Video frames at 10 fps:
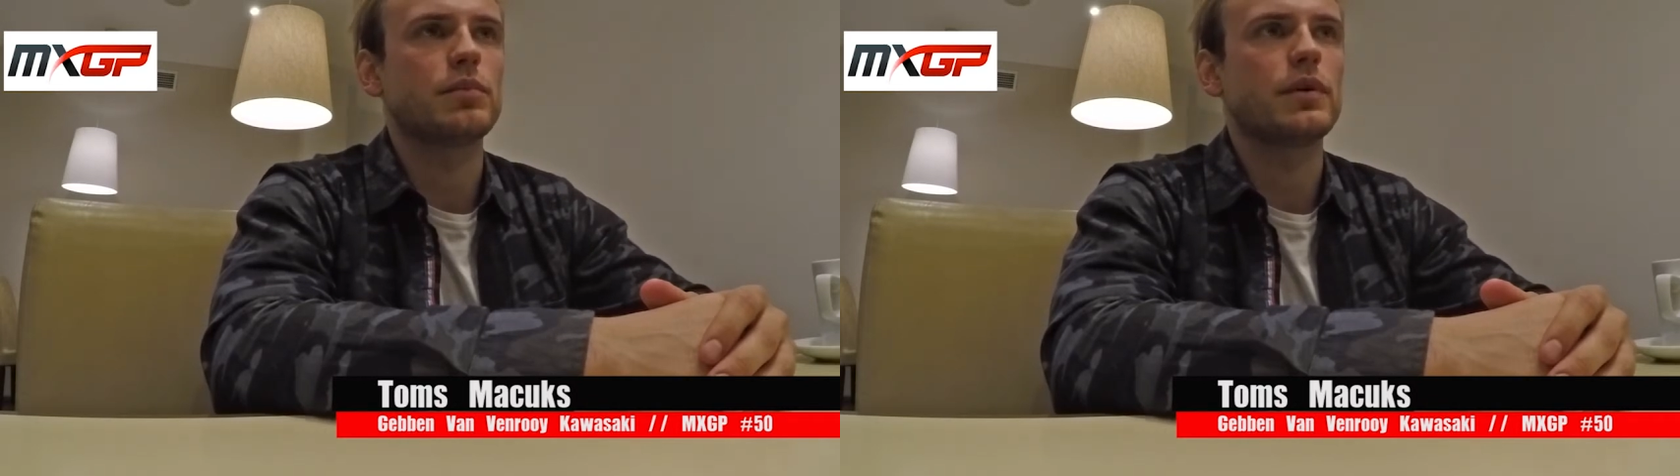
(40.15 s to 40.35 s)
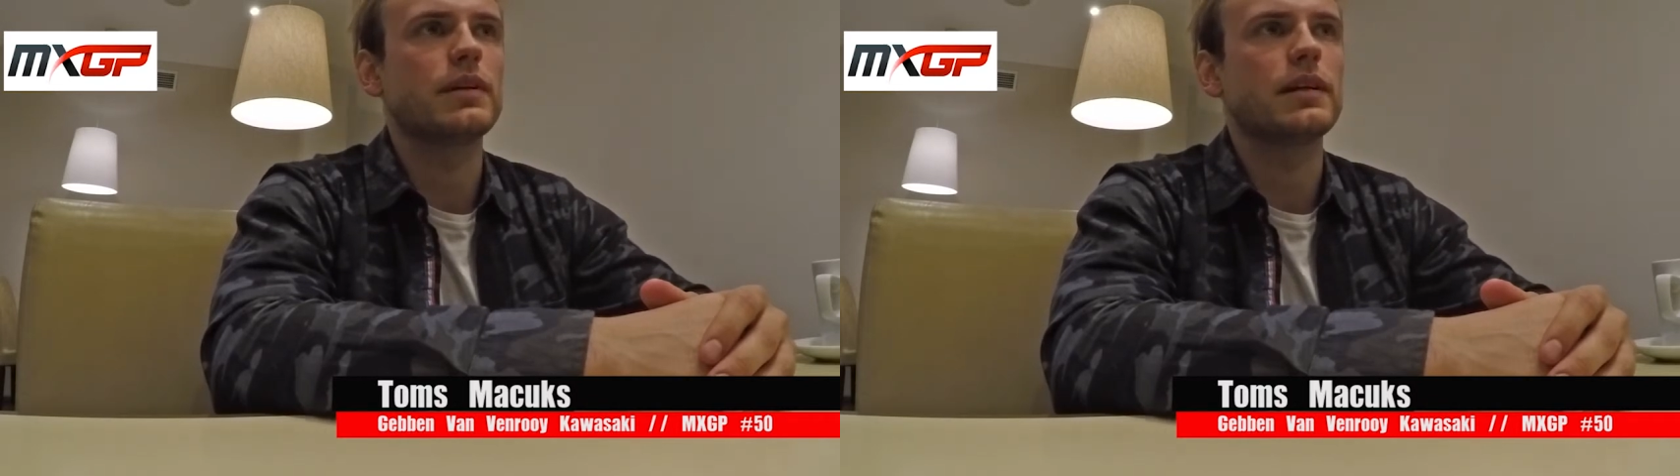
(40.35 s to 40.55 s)

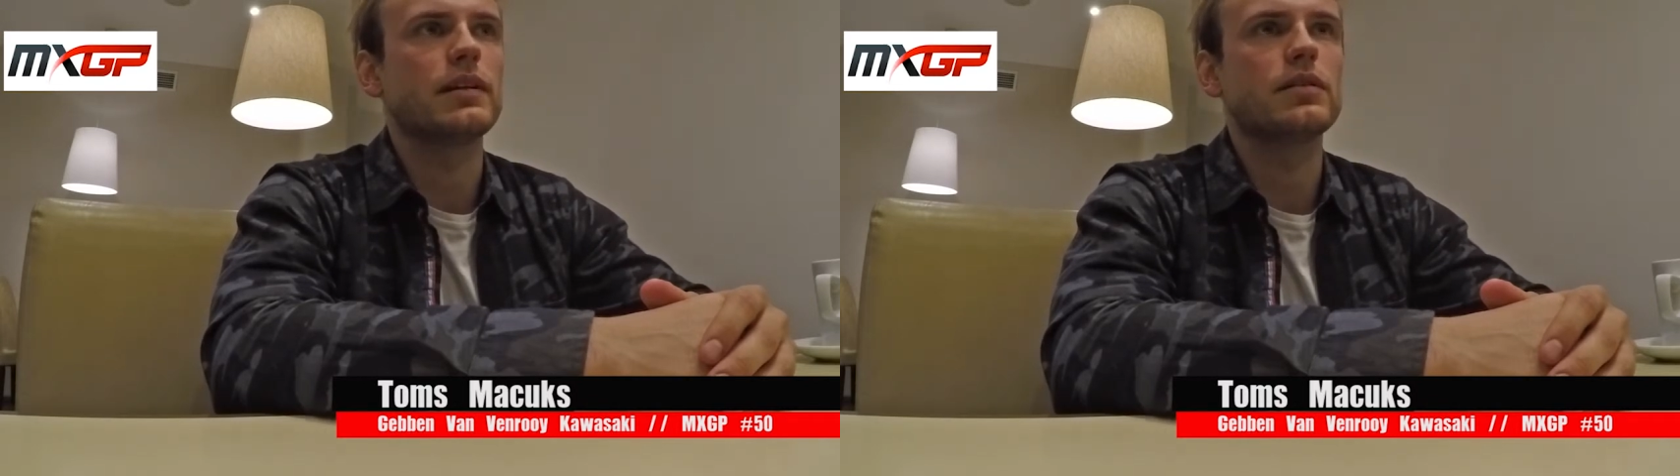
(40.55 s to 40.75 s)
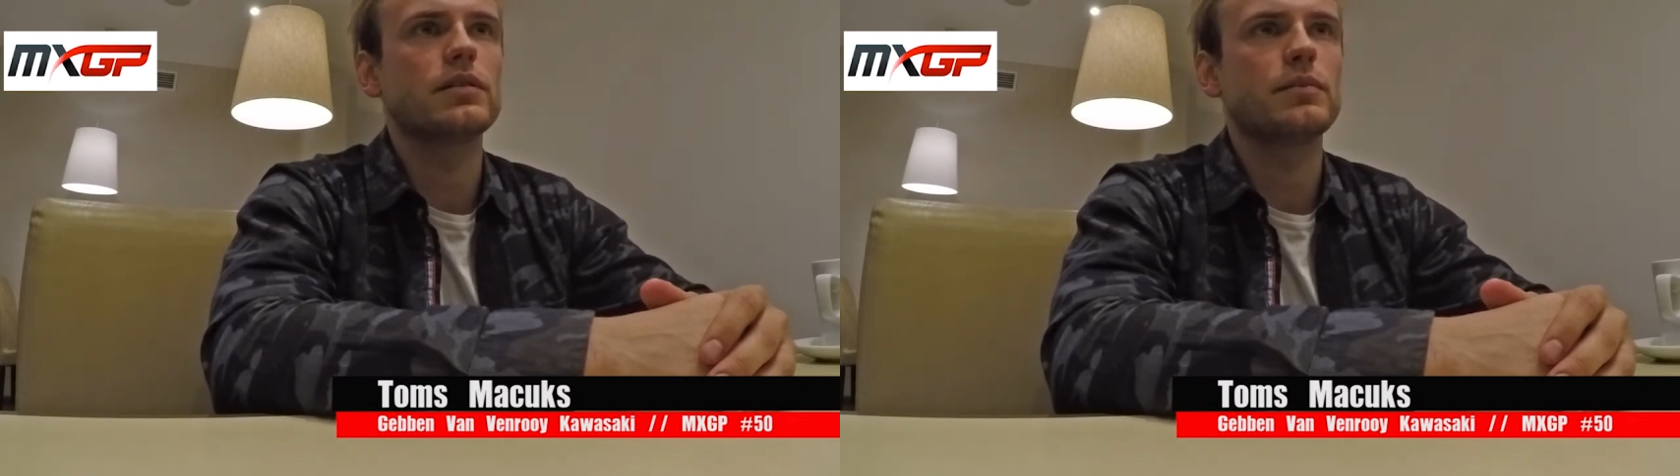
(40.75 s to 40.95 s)
pretty
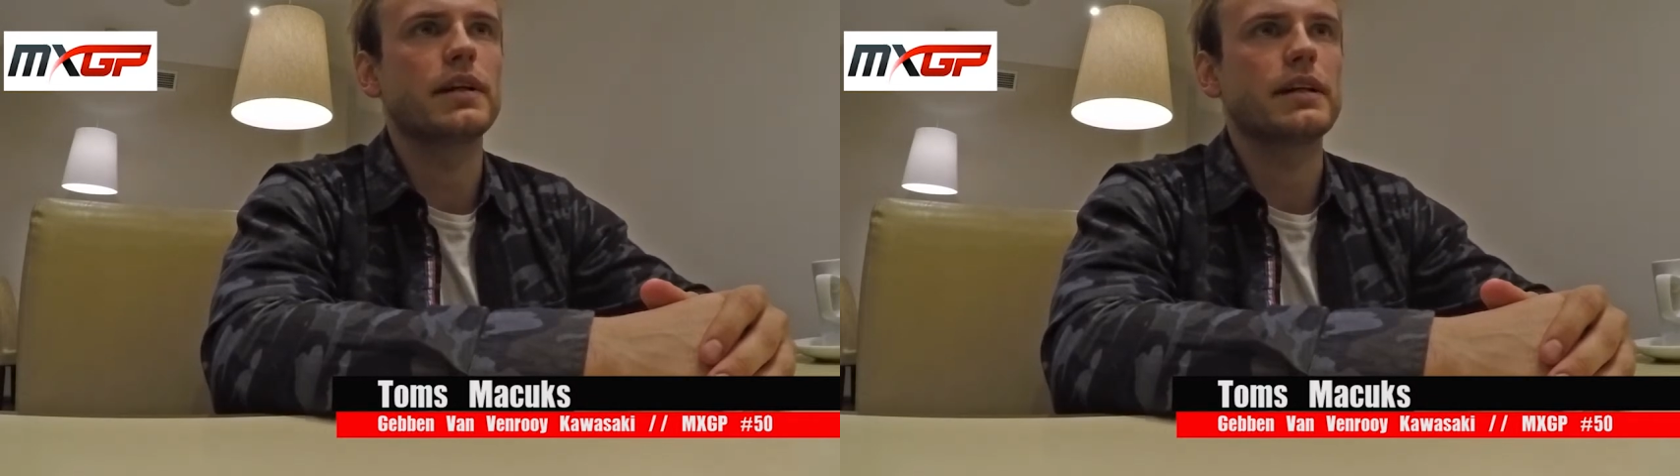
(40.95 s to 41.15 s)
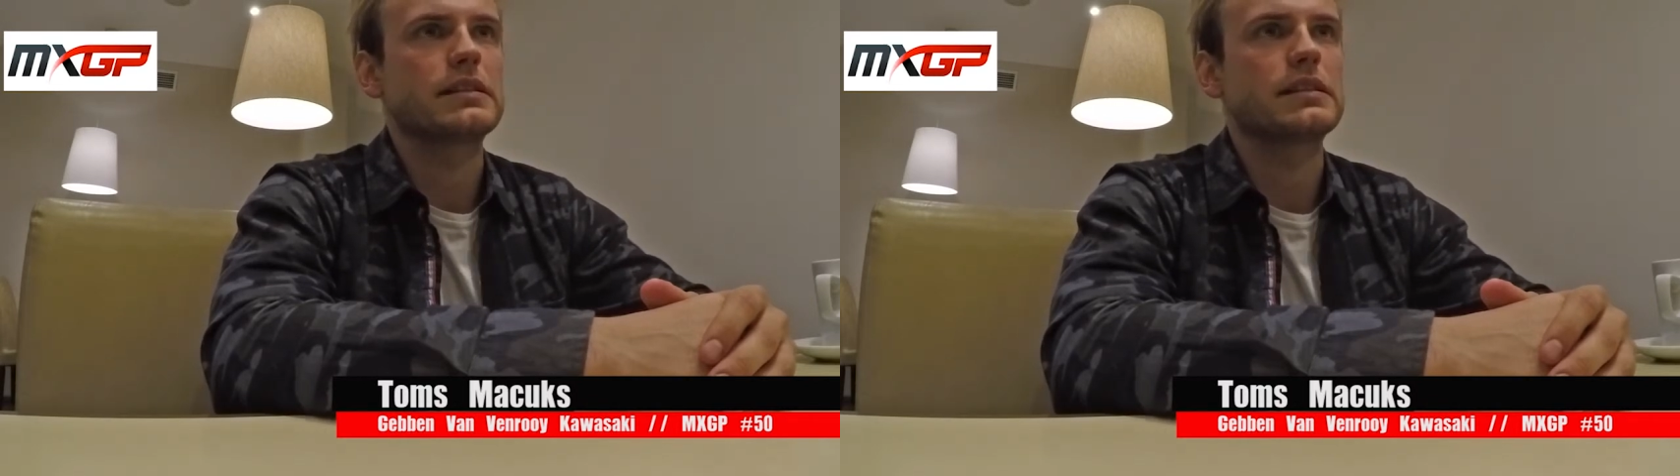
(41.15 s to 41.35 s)
good
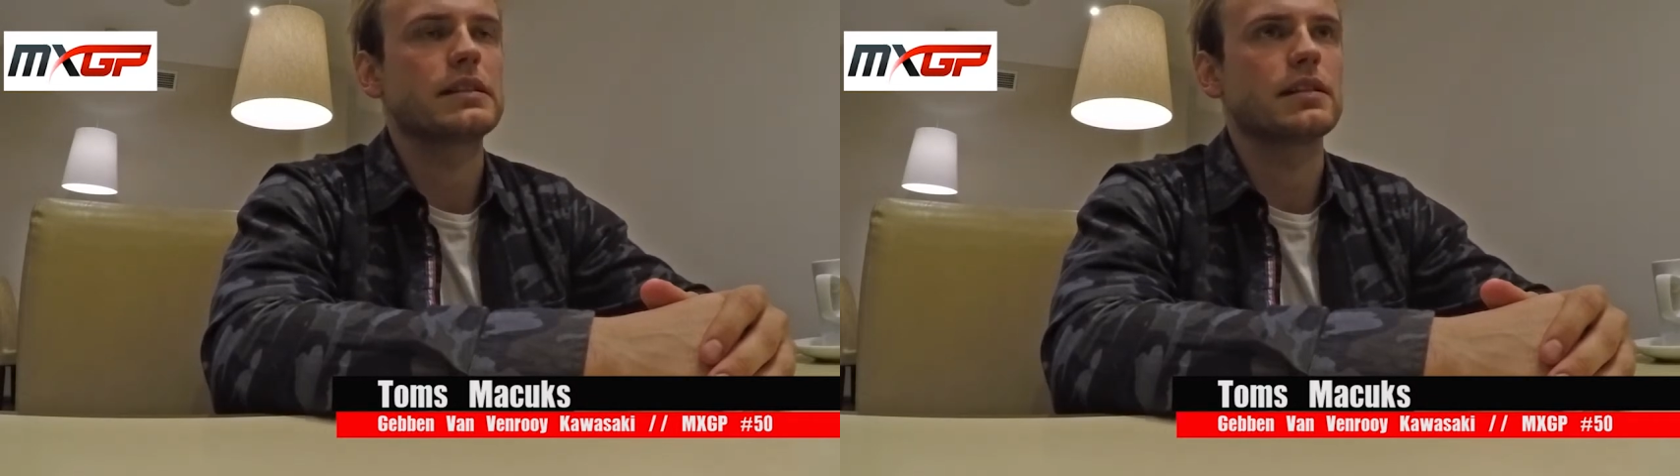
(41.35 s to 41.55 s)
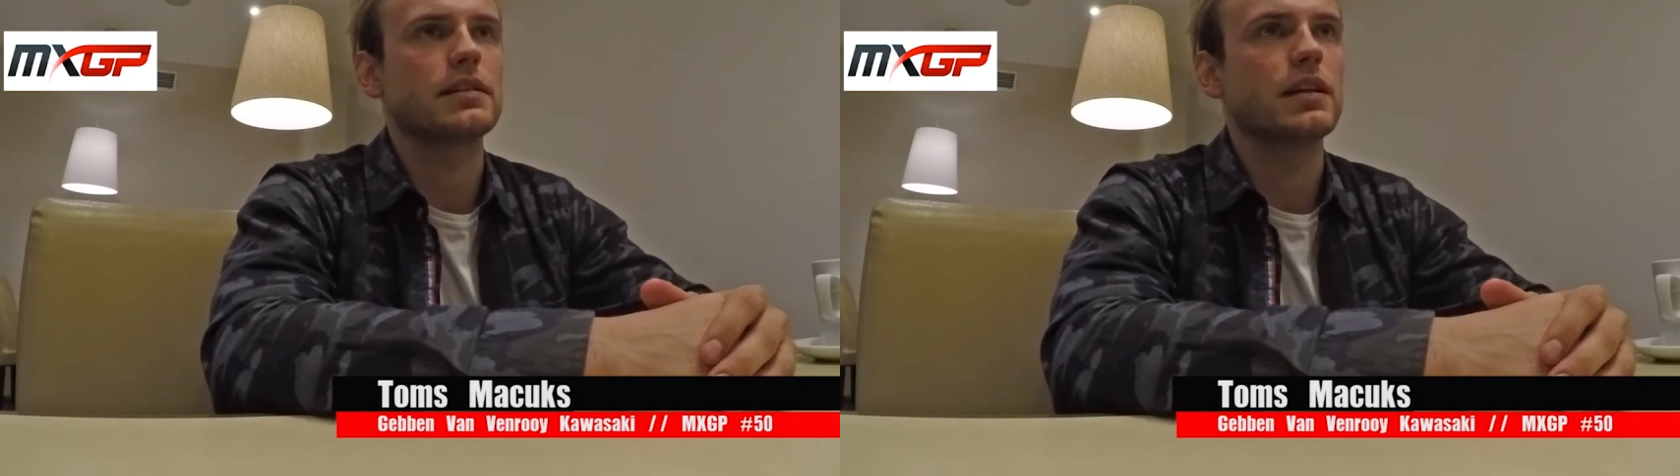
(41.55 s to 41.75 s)
because
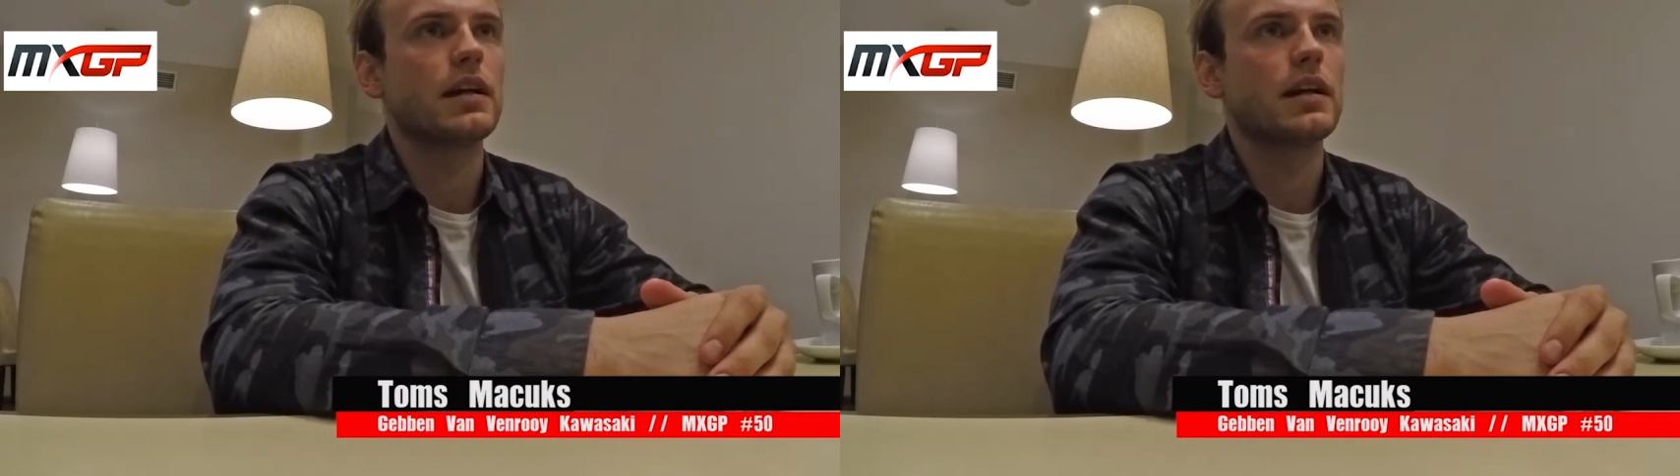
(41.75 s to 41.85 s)
uh,